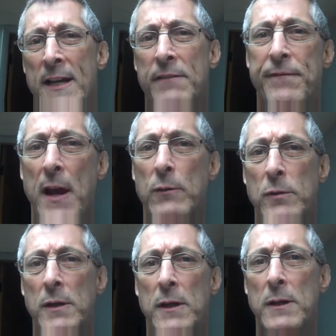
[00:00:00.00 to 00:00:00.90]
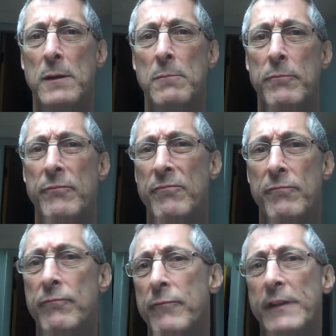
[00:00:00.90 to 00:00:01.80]
In fact,
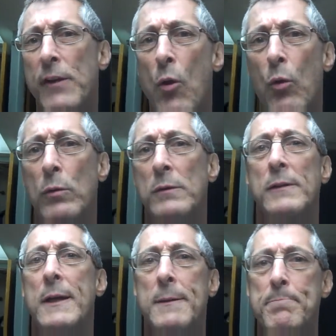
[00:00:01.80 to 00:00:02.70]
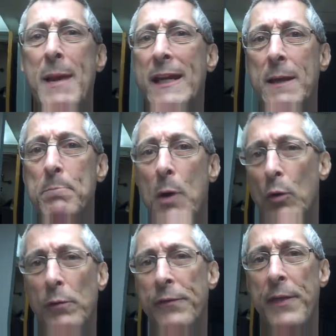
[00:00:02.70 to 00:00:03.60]
this whole making
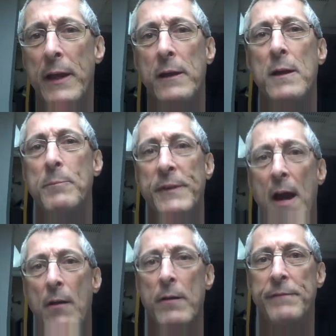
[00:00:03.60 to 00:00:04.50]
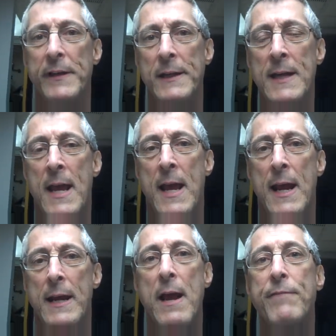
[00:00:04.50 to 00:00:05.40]
bowls thing comes out of
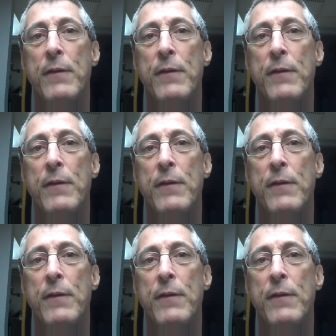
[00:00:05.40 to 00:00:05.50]
an